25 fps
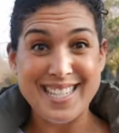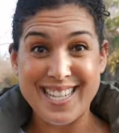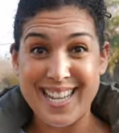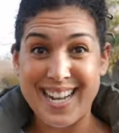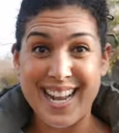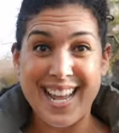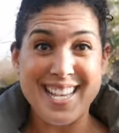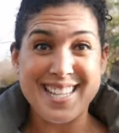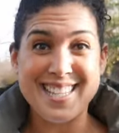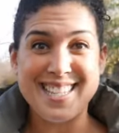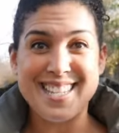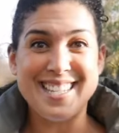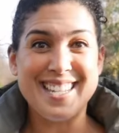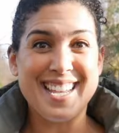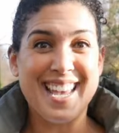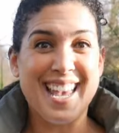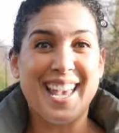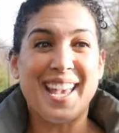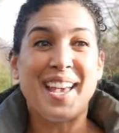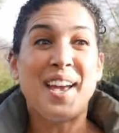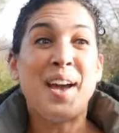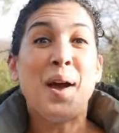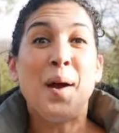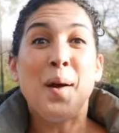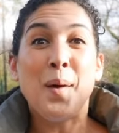Today's the
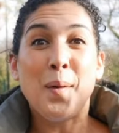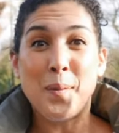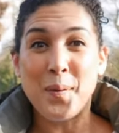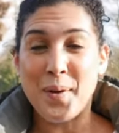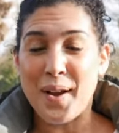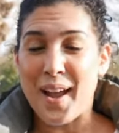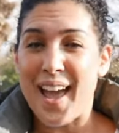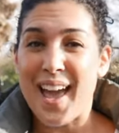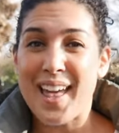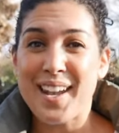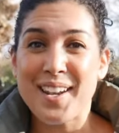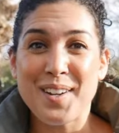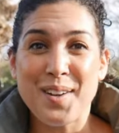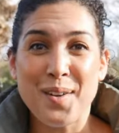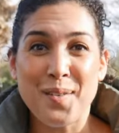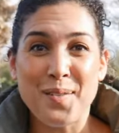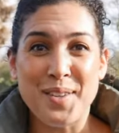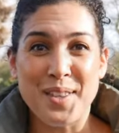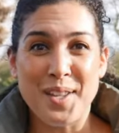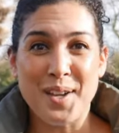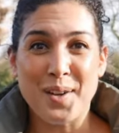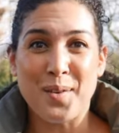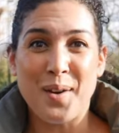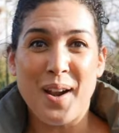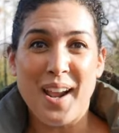day. We're headed
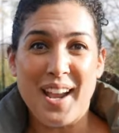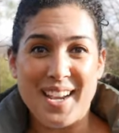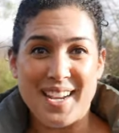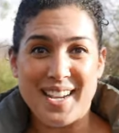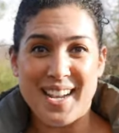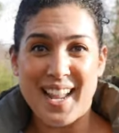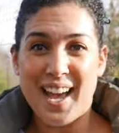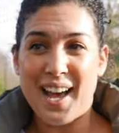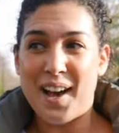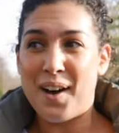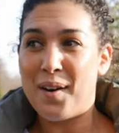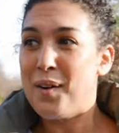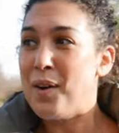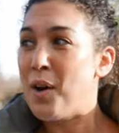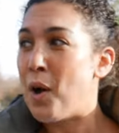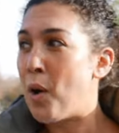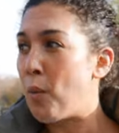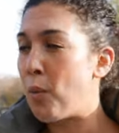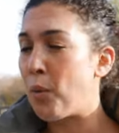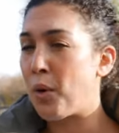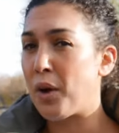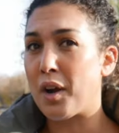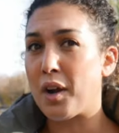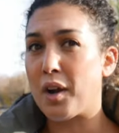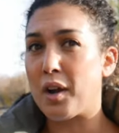over there right now.
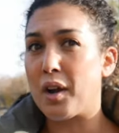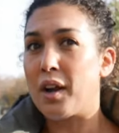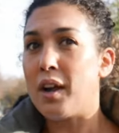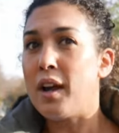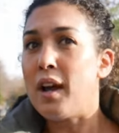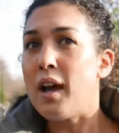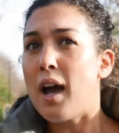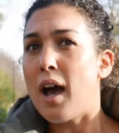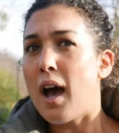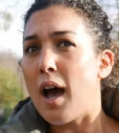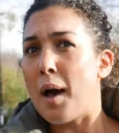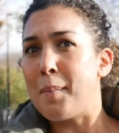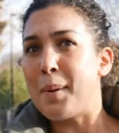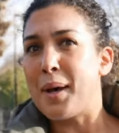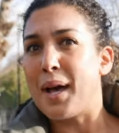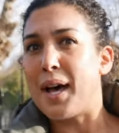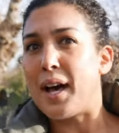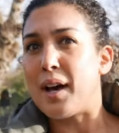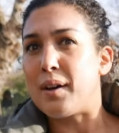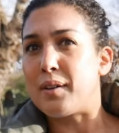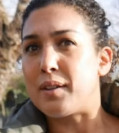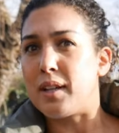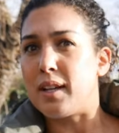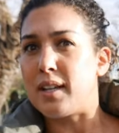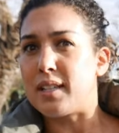We're
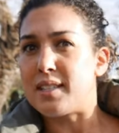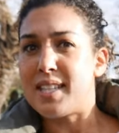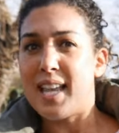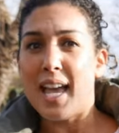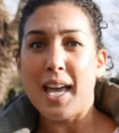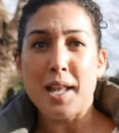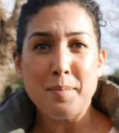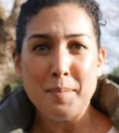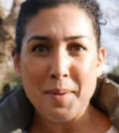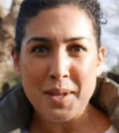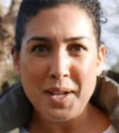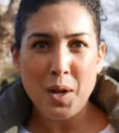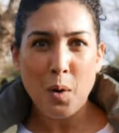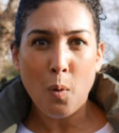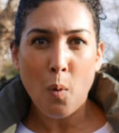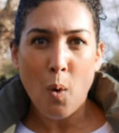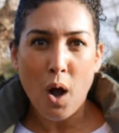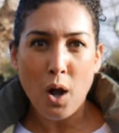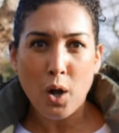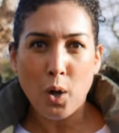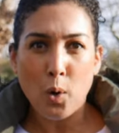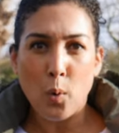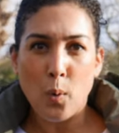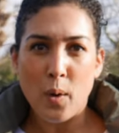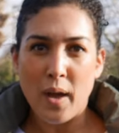about a 10 minute
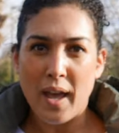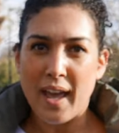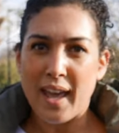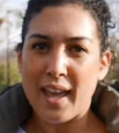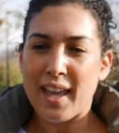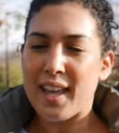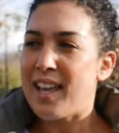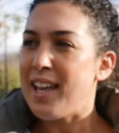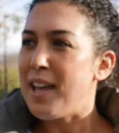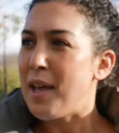walk away.